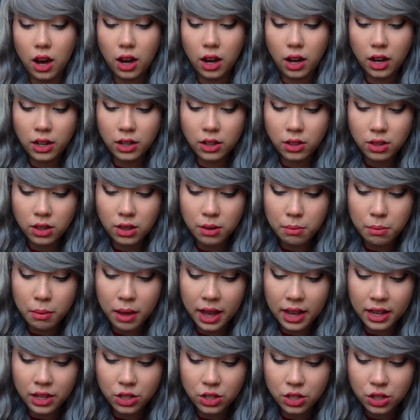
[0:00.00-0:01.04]
under the
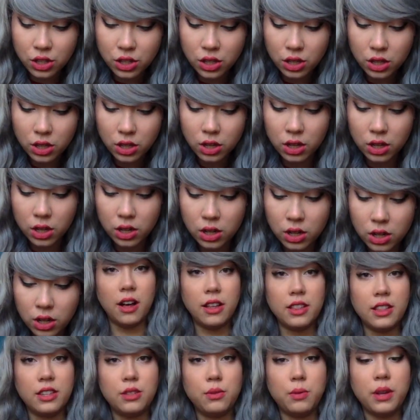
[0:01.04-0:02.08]
mesh.
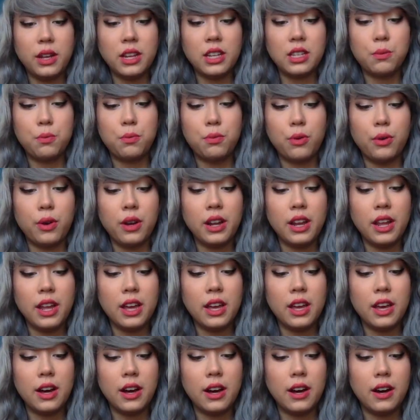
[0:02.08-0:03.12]
This wig is
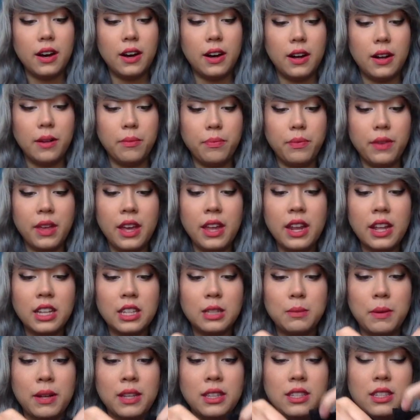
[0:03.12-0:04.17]
pretty
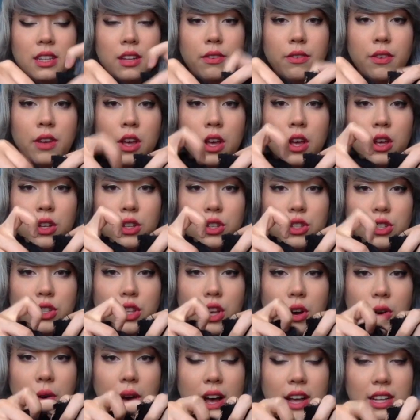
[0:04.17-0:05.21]
inexpensive,
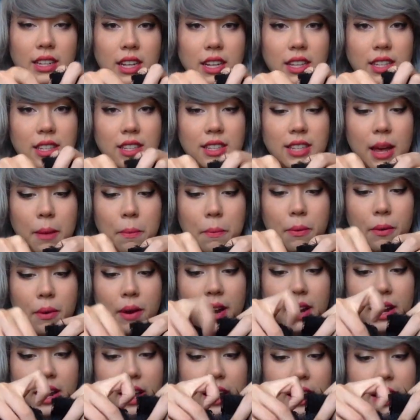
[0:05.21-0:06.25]
so as I
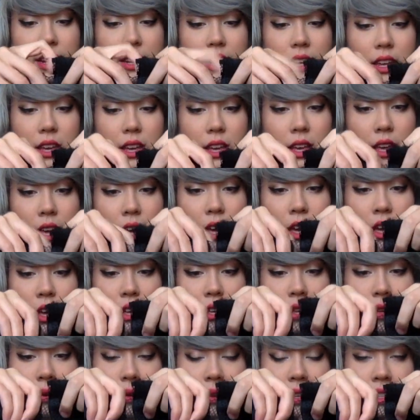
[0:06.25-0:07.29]
separate it,
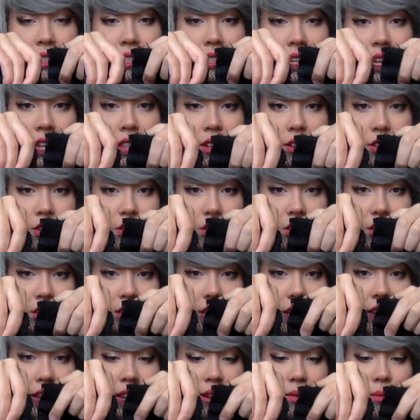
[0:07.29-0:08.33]
you can see there's
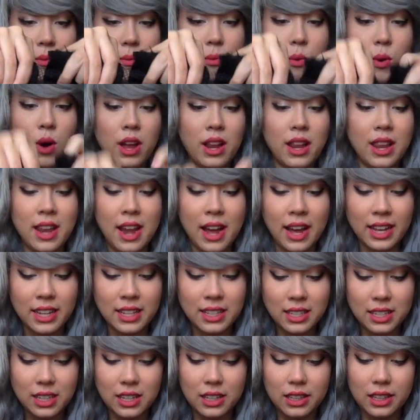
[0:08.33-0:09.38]
just one
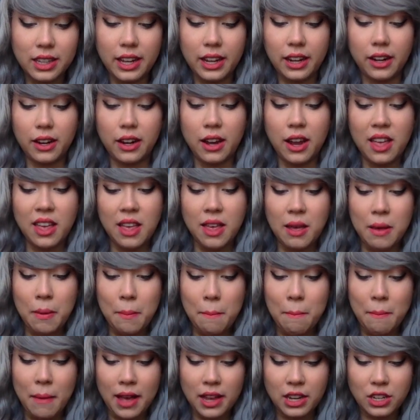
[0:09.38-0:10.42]
nice clear
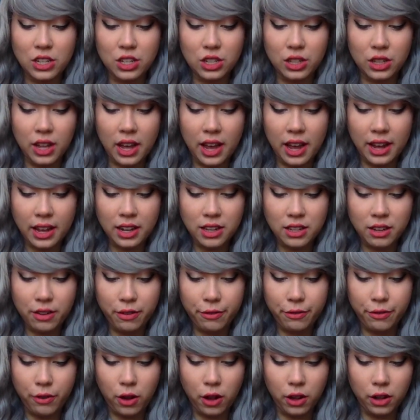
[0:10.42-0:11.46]
mesh line to
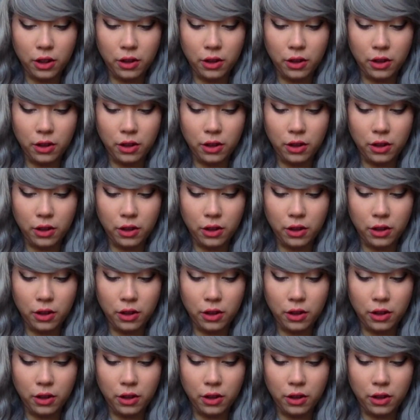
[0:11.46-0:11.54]
follow.